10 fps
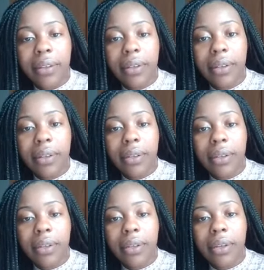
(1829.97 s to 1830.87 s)

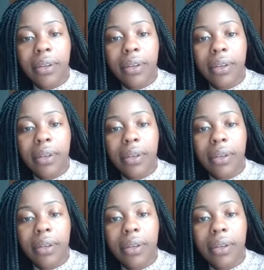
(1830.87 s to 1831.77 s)

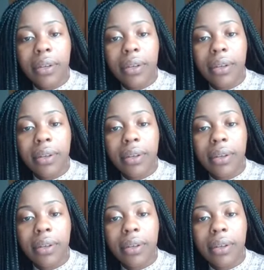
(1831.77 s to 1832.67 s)

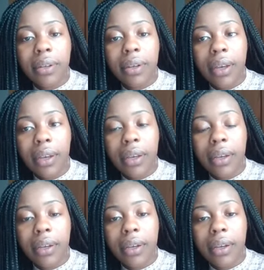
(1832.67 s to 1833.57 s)

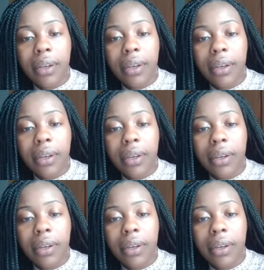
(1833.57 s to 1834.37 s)
Nothing is said.